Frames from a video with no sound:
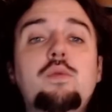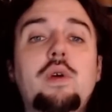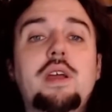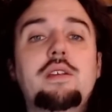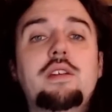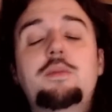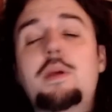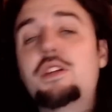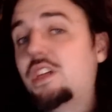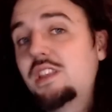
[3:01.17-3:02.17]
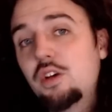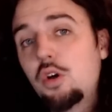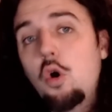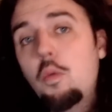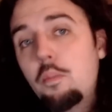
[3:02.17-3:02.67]
win, especially at their
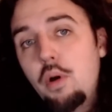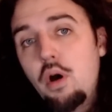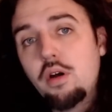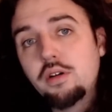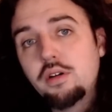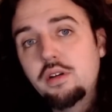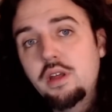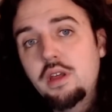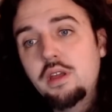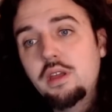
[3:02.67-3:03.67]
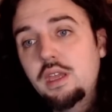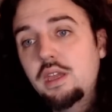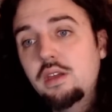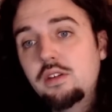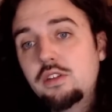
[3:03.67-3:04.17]
home barn,
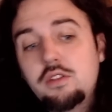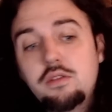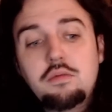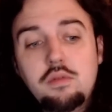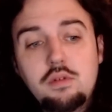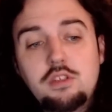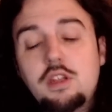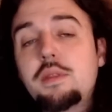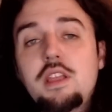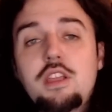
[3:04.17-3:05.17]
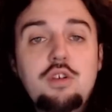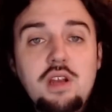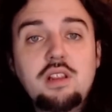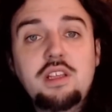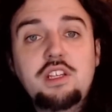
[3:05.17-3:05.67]
is something that you can
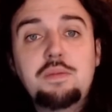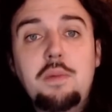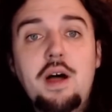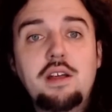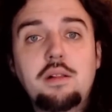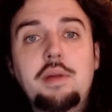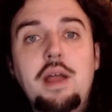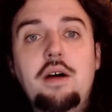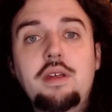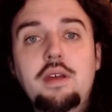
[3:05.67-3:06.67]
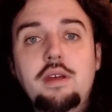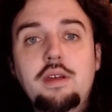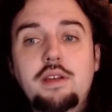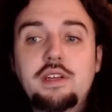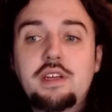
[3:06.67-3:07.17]
at least smile about.
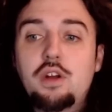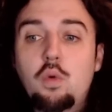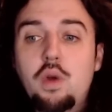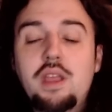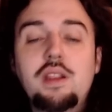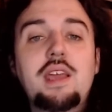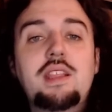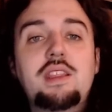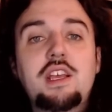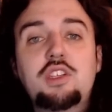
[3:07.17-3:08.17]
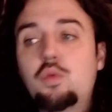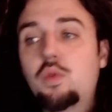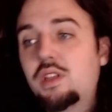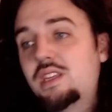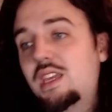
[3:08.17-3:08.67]
And to get a win like this,
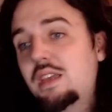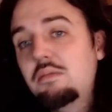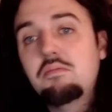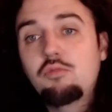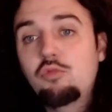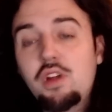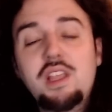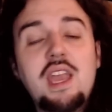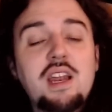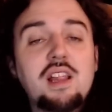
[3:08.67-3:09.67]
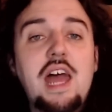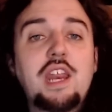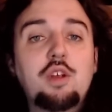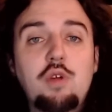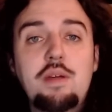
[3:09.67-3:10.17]
where the team really had a lot
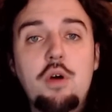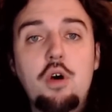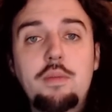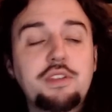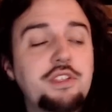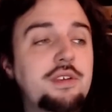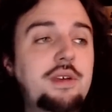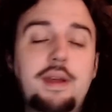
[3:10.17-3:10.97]
of great moments,